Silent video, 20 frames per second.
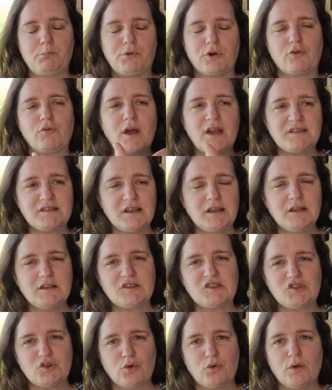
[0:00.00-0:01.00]
progressing
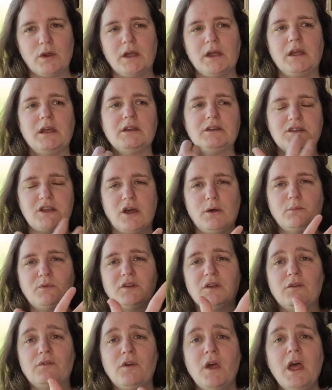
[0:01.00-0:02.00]
his story in
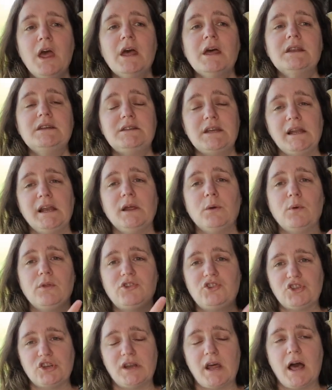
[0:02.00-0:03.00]
terms of dealing
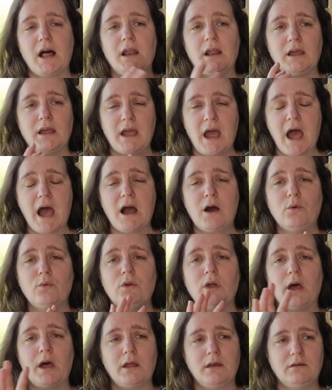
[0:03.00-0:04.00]
with Janel and
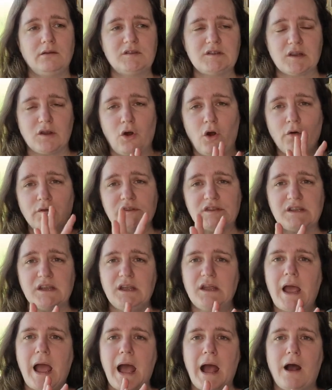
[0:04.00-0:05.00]
Qown and
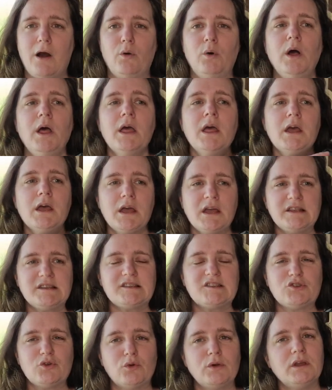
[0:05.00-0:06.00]
obviously how
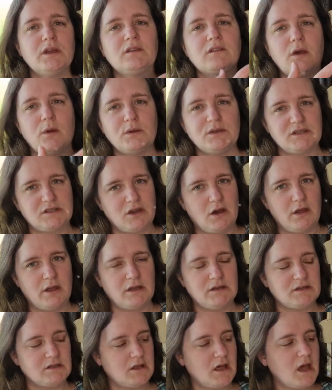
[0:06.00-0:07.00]
his story is going to tie
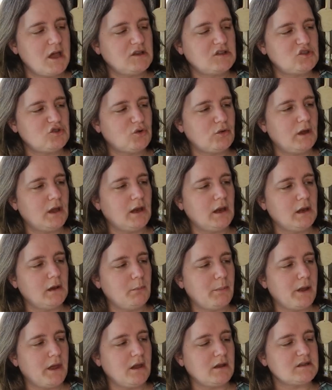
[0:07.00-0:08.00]
into their story a
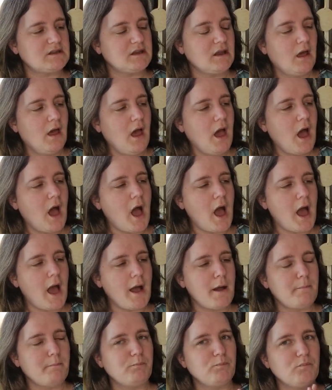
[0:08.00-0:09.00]
little bit.
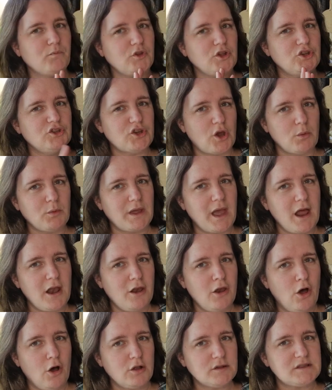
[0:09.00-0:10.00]
Um, you don't
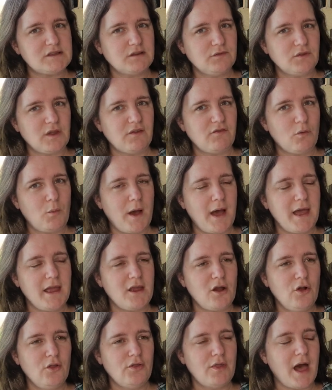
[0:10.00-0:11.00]
get lots of
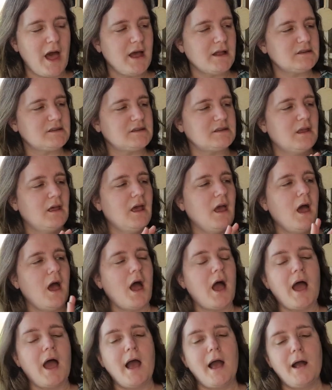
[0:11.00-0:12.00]
giveaway on that.
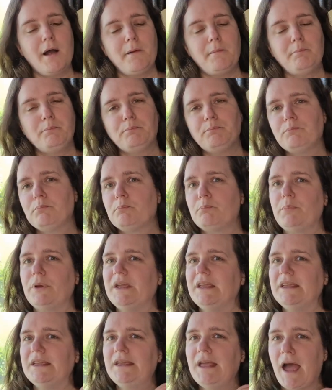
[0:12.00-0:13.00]
Um,
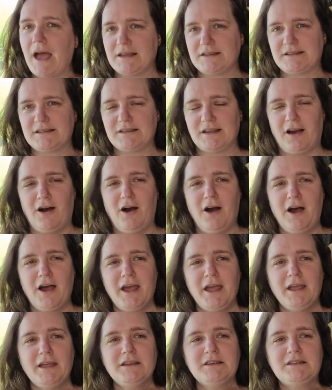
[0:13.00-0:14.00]
but yes,
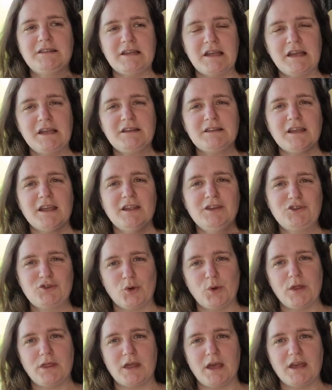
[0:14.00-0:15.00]
I did
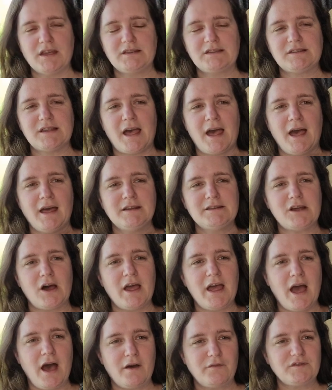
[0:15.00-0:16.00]
enjoy this and
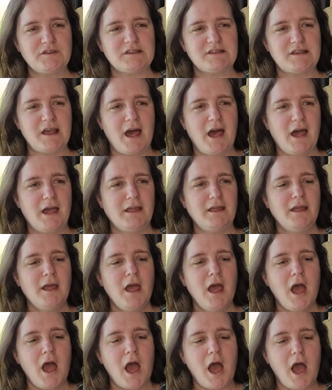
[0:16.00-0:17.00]
I have to say
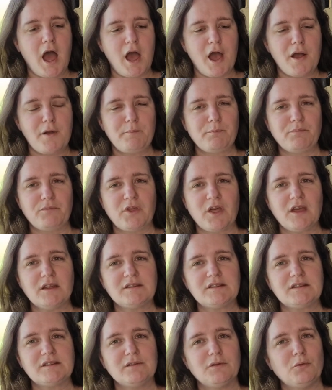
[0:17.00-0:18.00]
um,
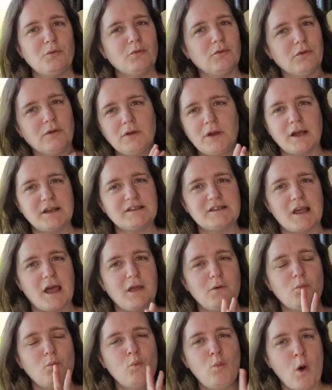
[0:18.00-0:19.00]
that like I
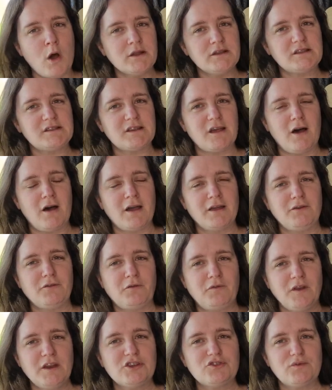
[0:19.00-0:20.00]
say, once
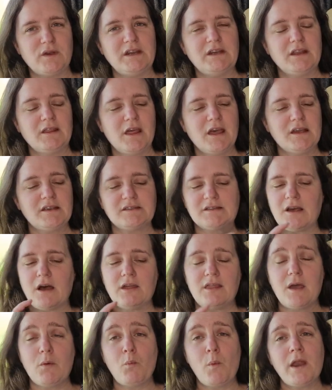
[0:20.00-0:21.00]
I'd finished reading this,
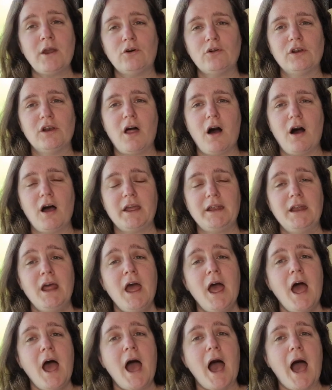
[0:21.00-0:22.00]
I then went online
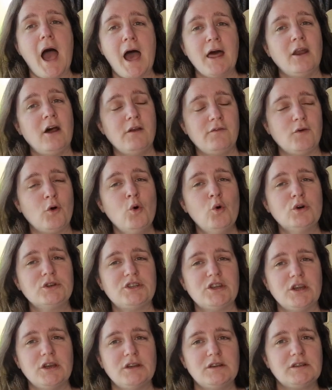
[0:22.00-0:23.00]
and I've
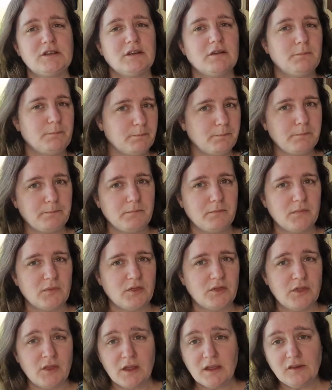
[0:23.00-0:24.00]
ordered
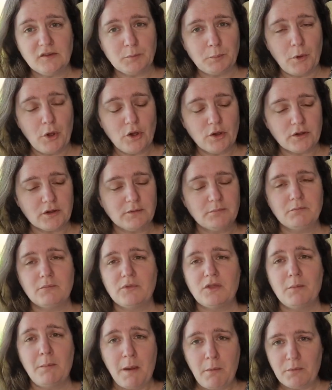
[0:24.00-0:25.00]
this book,
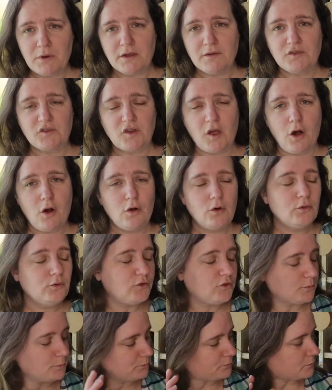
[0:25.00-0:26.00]
The Memory of
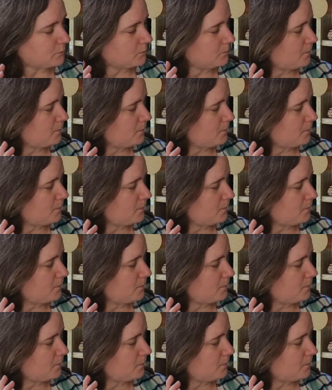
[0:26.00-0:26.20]
Souls,